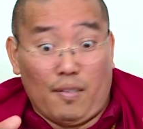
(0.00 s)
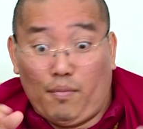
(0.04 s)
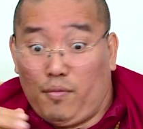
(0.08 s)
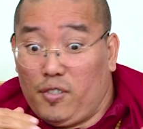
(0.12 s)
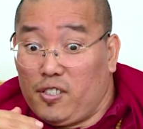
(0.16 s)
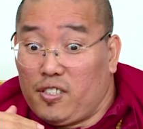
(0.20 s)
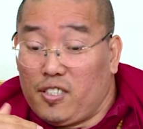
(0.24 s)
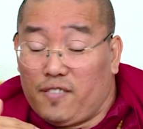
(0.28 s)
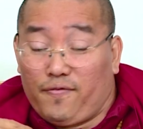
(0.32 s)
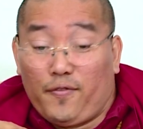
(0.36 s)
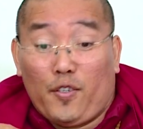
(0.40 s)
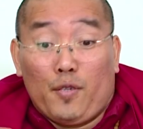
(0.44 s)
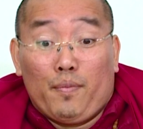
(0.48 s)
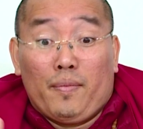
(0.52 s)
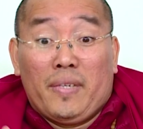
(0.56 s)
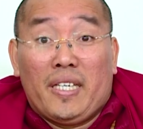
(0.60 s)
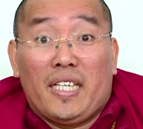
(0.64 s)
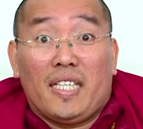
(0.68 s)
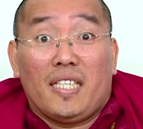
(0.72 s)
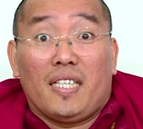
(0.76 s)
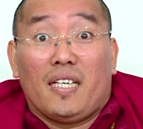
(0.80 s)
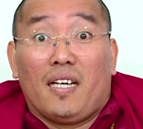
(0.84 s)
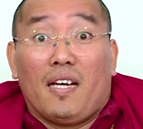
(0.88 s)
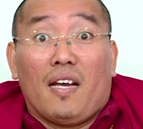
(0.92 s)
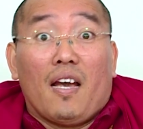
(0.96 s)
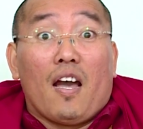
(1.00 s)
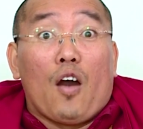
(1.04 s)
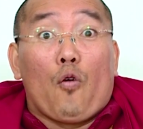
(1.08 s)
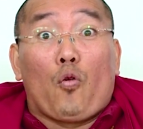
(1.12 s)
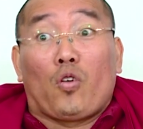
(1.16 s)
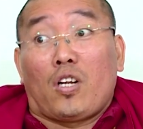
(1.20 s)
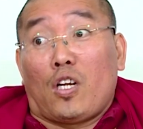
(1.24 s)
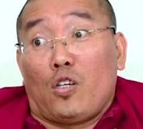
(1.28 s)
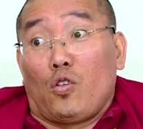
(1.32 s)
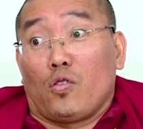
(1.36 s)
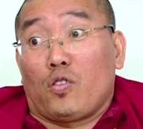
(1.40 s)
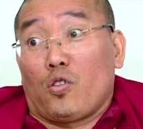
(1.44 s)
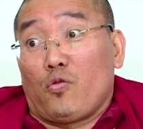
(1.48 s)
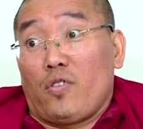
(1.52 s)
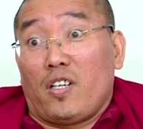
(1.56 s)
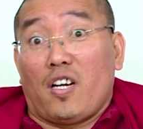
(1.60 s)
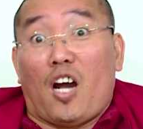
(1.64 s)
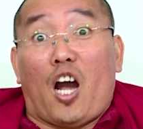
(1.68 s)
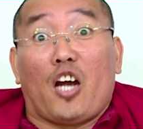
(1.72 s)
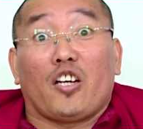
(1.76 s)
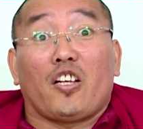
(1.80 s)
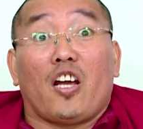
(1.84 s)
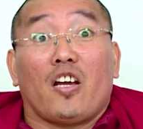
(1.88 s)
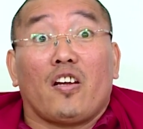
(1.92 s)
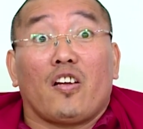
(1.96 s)
Because for me, when I look around,
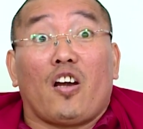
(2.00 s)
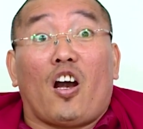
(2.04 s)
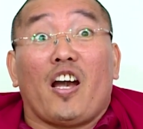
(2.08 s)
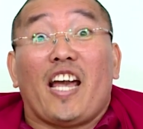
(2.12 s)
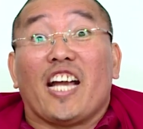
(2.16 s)
I don't.